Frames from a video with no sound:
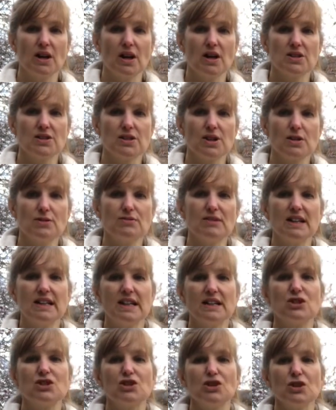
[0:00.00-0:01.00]
So it really
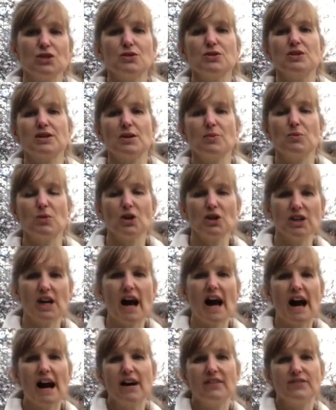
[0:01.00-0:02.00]
is using what you
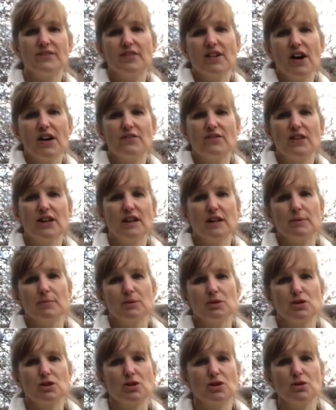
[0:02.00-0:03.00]
have
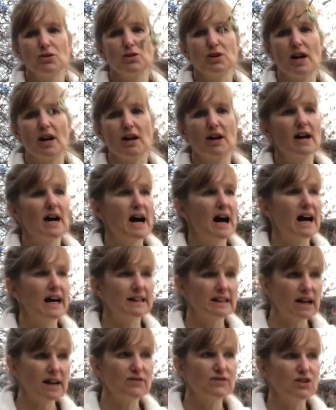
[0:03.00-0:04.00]
available to you, and
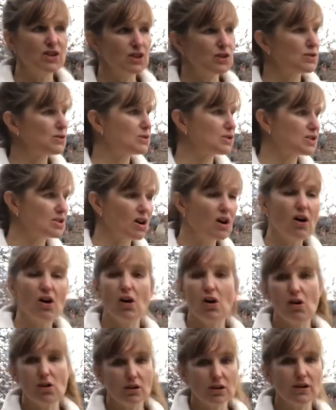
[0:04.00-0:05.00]
I've used
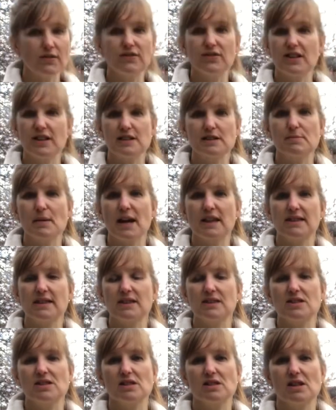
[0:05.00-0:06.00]
all of these
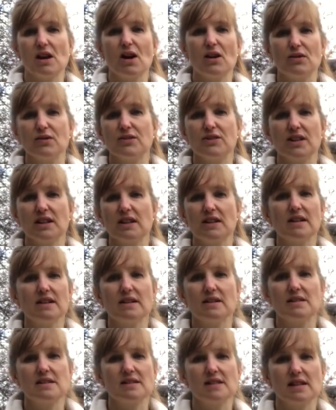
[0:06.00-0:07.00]
methods over the
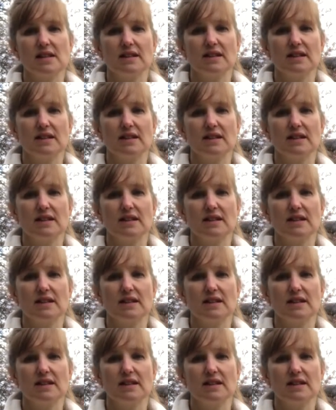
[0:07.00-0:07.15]
years.